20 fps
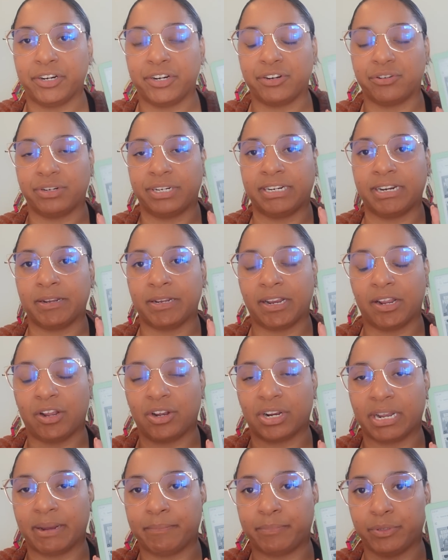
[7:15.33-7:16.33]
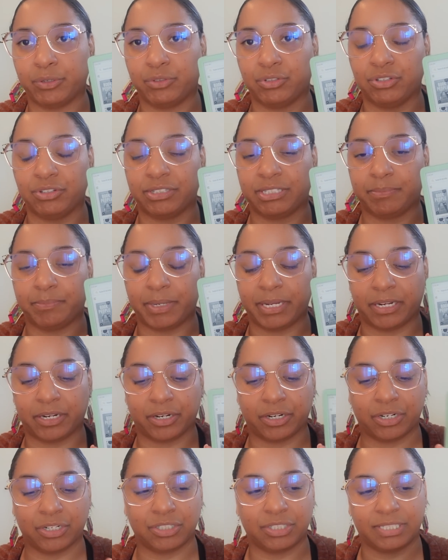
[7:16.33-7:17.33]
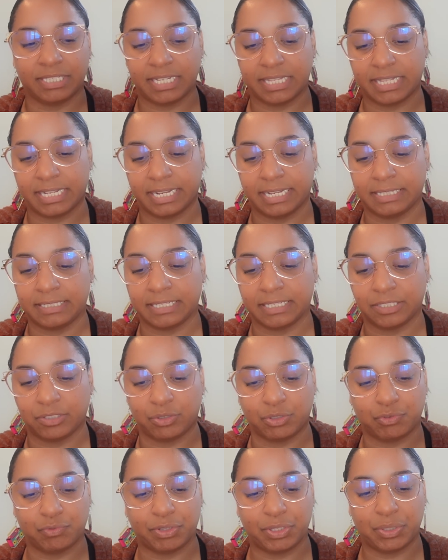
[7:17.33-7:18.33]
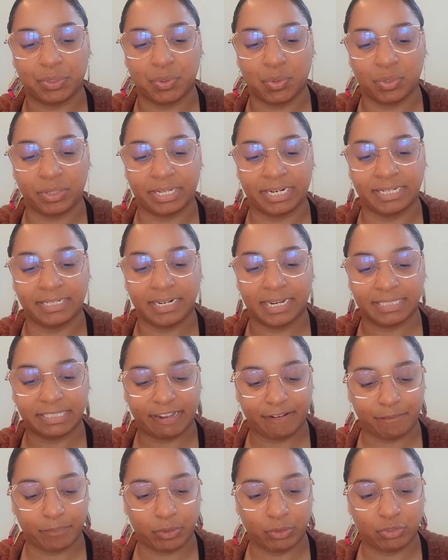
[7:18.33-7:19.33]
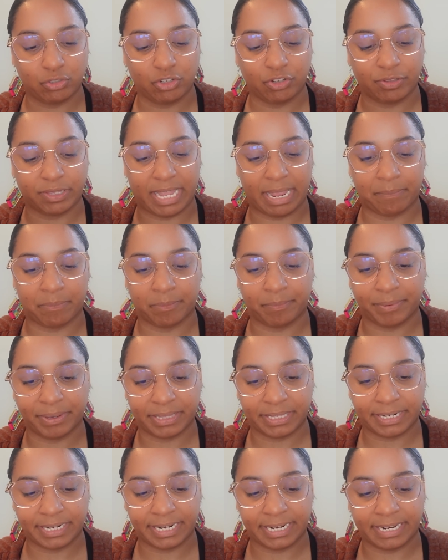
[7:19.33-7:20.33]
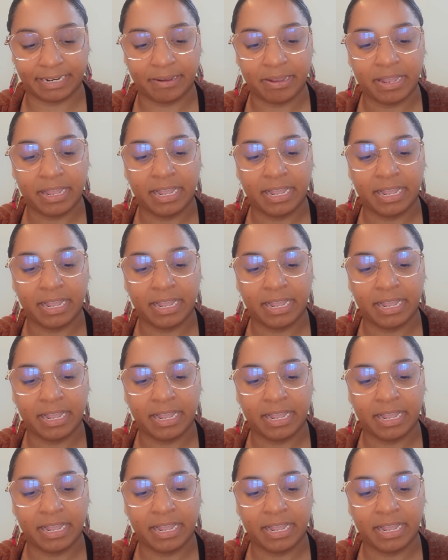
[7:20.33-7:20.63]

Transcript: You'll need to hook up Bluetooth speakers to this, and so it's really cool that it does have Bluetooth capability.